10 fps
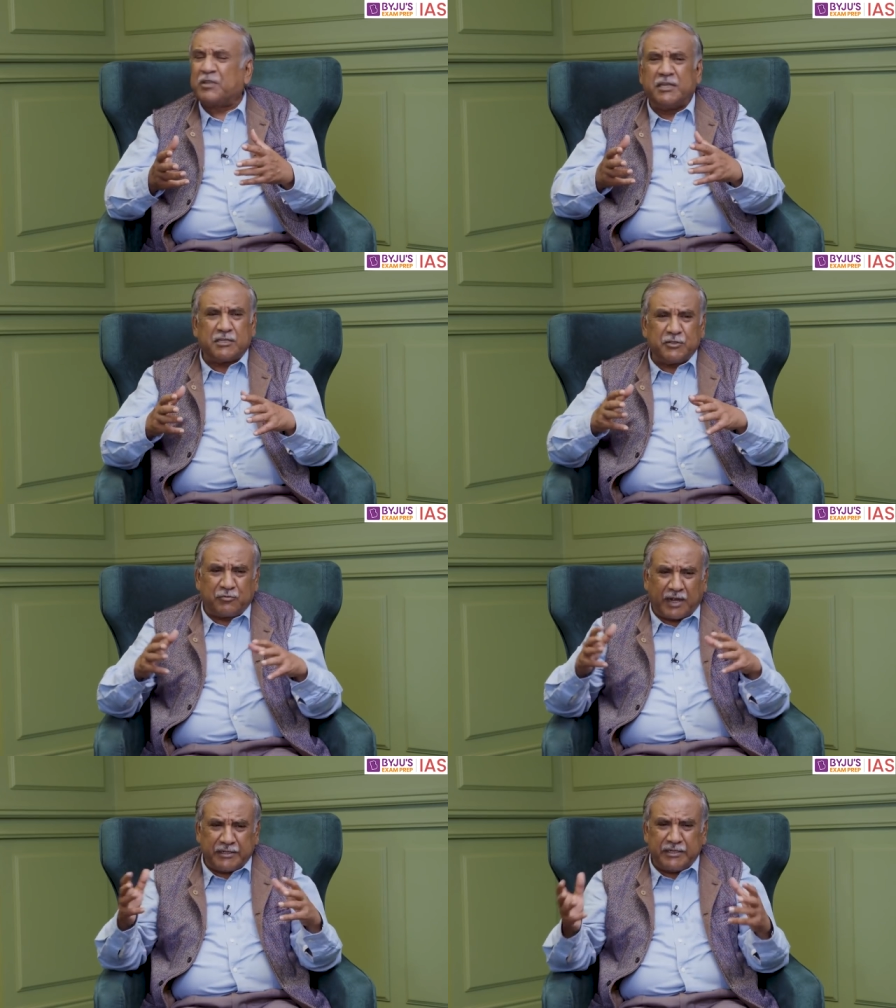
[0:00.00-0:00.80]
It is
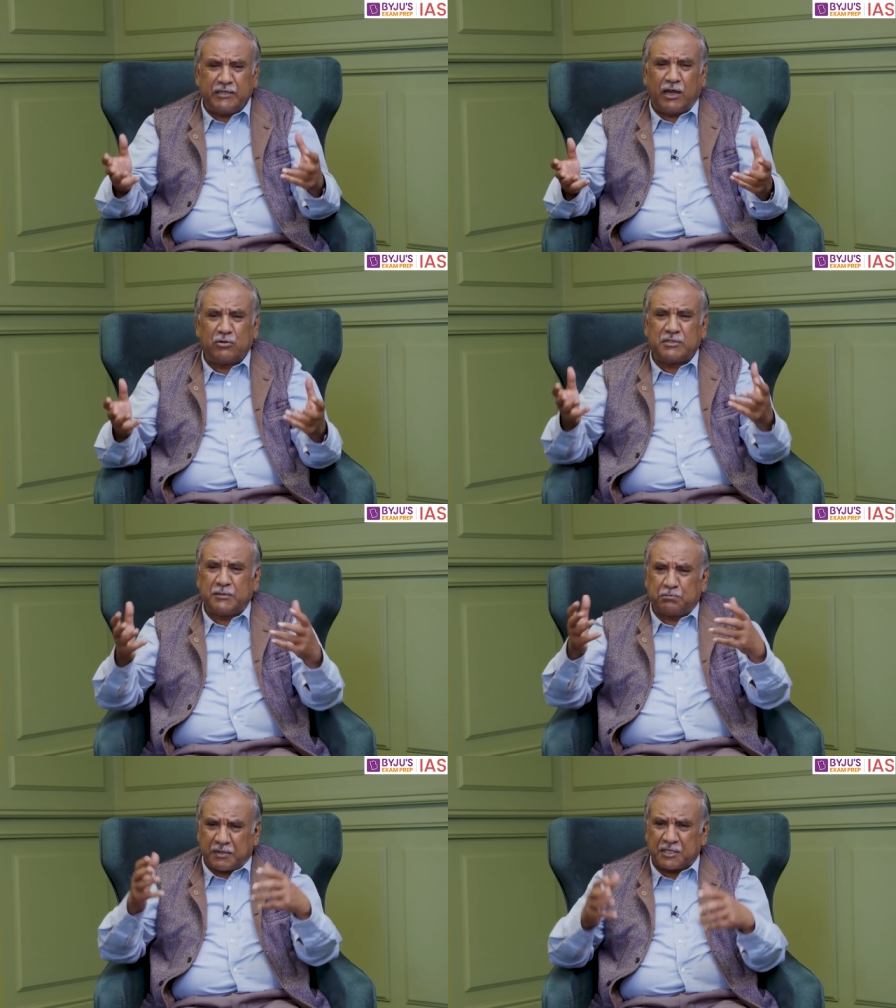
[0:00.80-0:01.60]
finding out
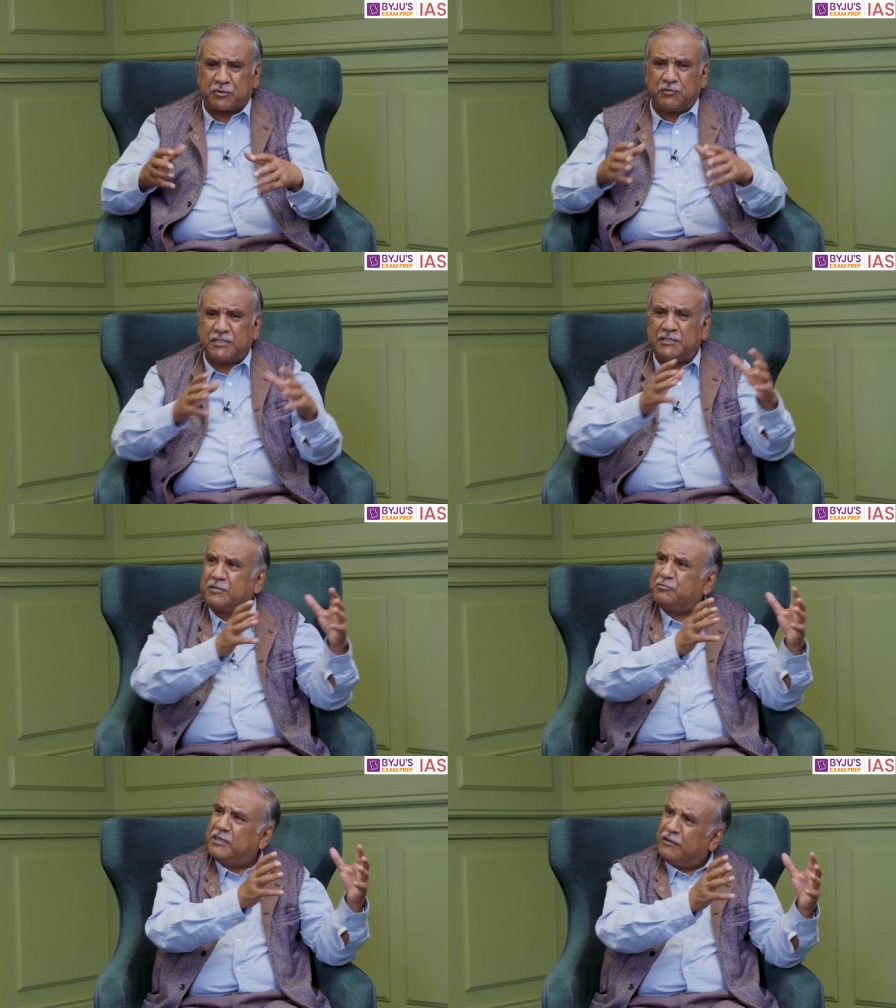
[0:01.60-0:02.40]
the best way
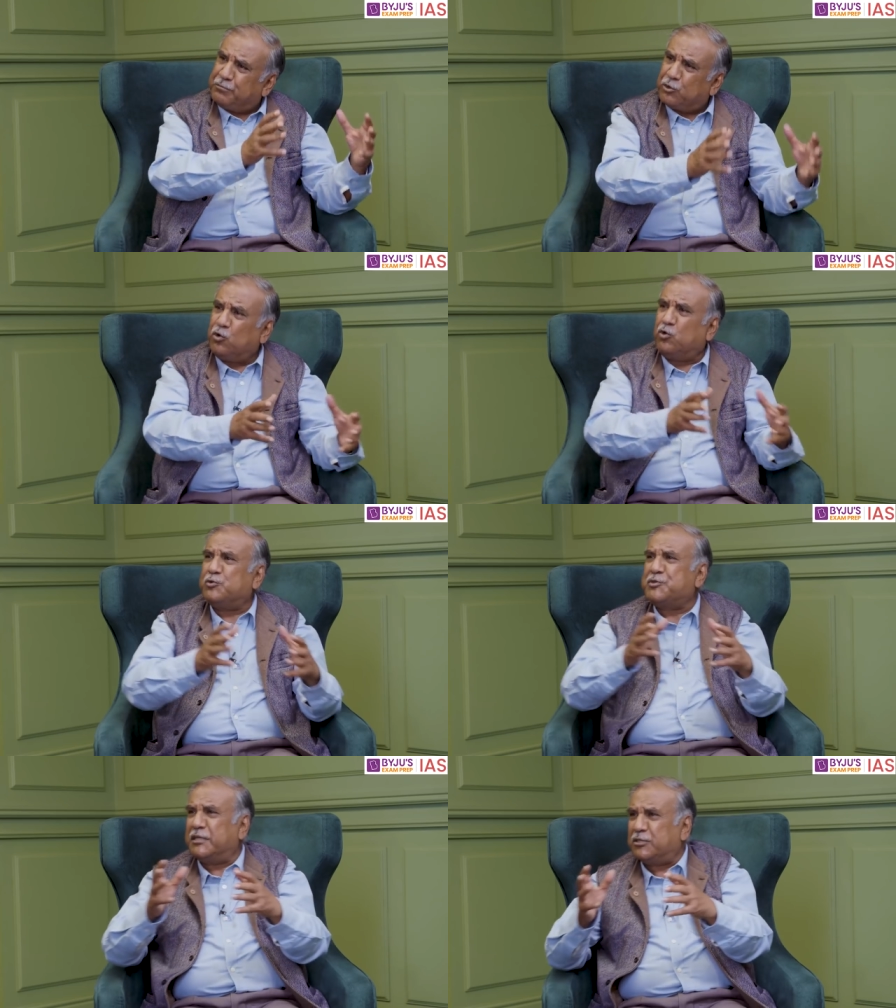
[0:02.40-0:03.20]
that we have
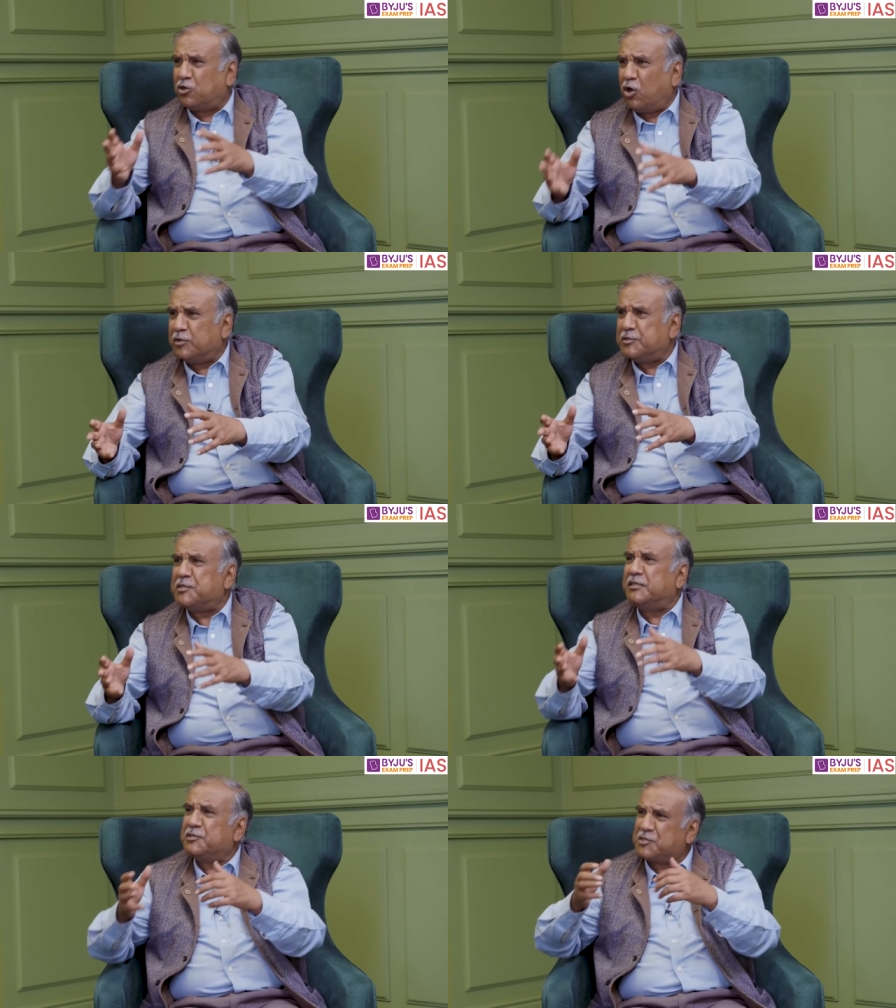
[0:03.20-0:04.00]
pros and cons
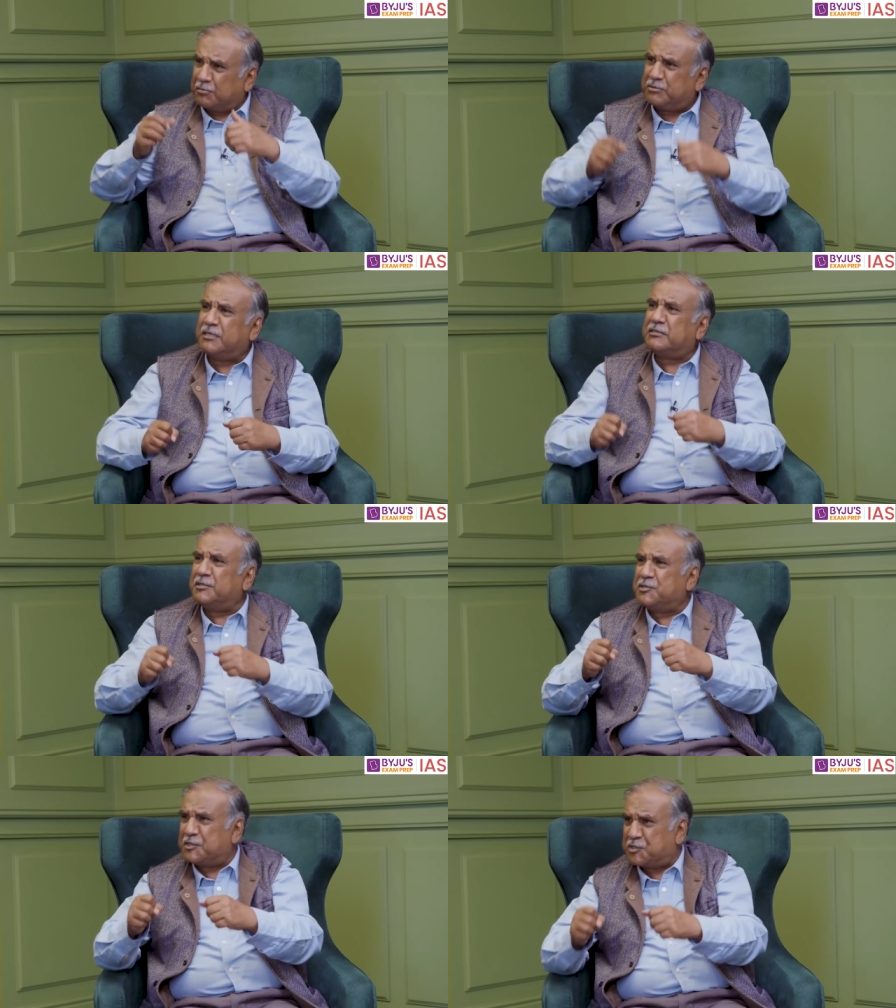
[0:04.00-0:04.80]
and a subject
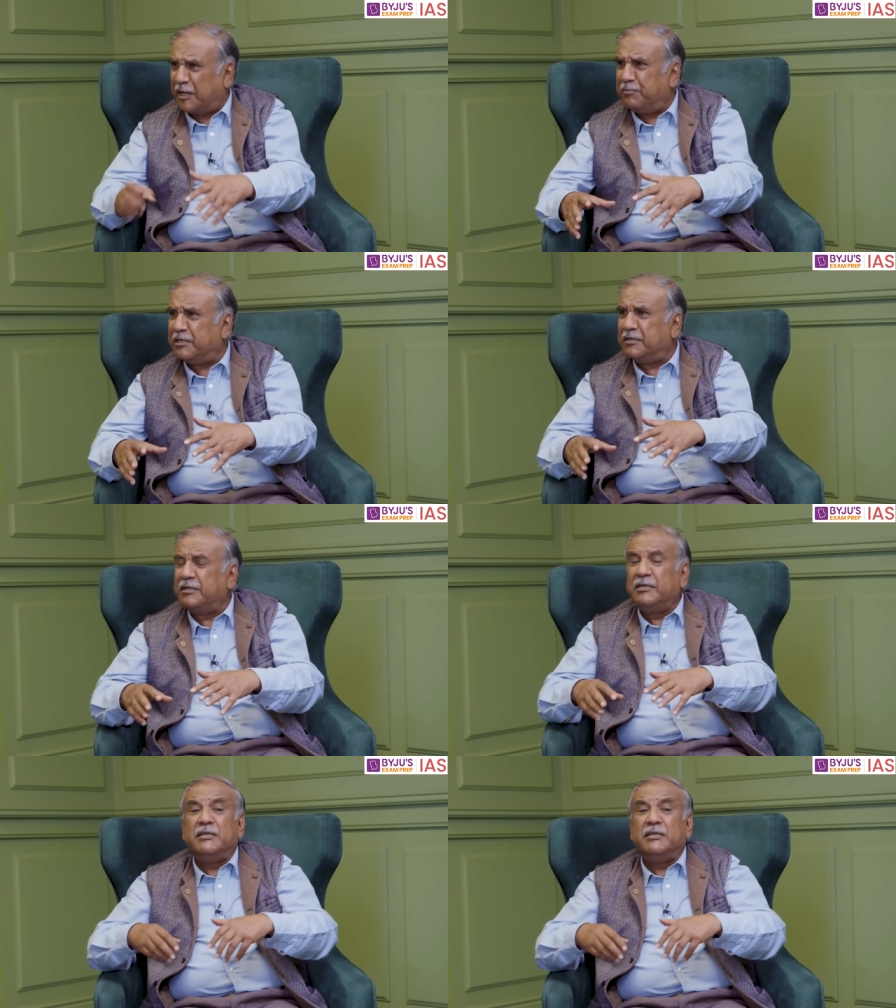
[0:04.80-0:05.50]
is examined.